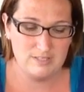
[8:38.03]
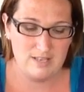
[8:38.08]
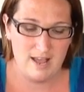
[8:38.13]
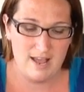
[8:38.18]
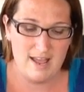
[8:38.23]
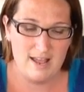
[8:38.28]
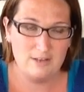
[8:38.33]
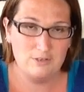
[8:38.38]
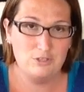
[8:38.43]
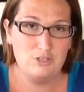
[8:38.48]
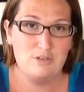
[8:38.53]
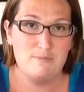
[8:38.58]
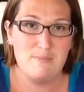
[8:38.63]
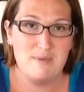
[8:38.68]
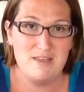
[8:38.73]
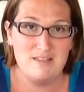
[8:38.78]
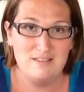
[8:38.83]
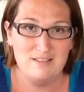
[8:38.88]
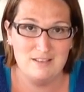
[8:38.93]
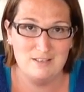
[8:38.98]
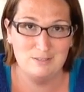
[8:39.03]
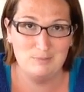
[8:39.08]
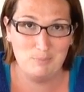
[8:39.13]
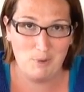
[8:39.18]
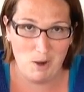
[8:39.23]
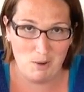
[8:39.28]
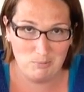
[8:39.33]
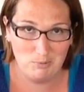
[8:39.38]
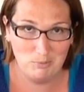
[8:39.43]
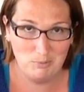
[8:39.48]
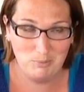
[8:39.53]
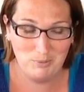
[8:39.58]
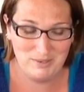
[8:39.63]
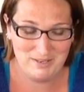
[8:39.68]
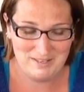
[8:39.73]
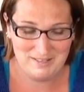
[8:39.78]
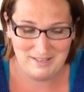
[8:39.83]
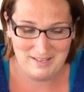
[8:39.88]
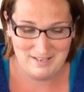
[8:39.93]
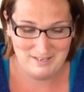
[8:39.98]
I actually made these
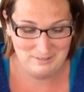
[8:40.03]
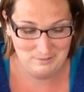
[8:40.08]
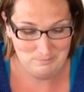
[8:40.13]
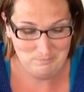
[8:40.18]
probably like